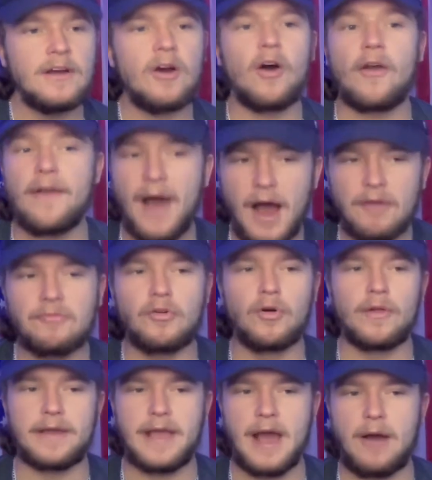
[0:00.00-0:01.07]

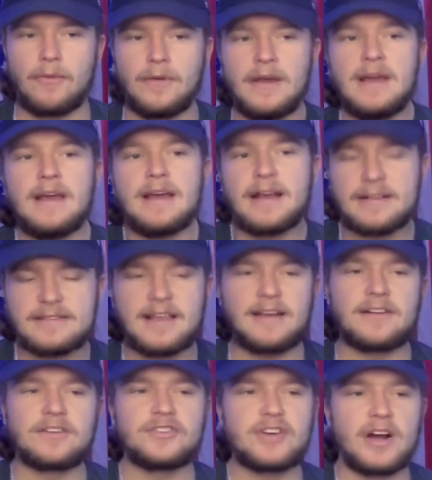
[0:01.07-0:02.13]

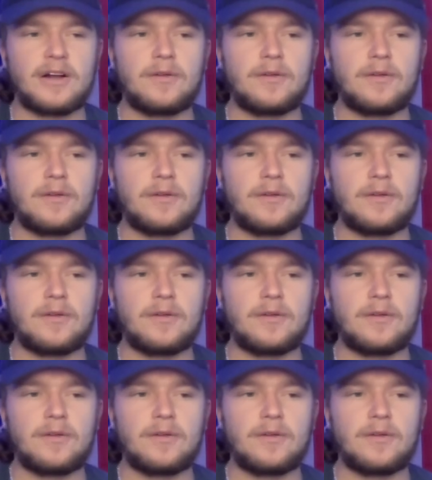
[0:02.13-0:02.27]
John